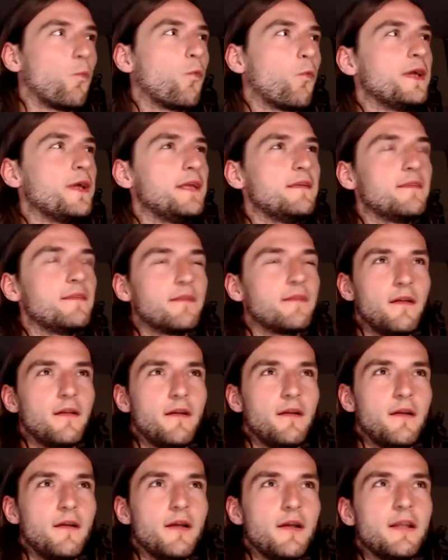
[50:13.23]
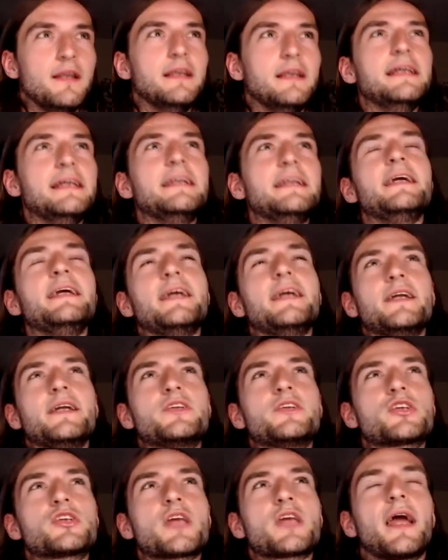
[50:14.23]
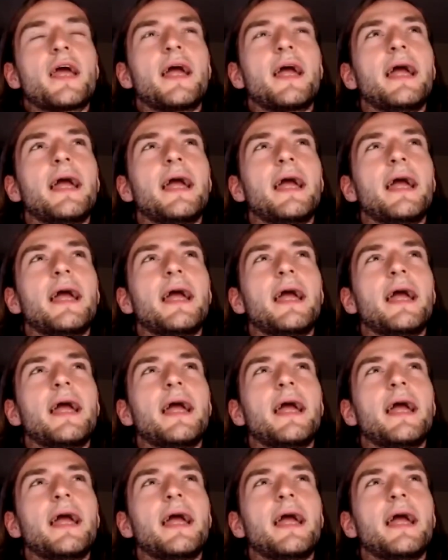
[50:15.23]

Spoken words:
with lineage,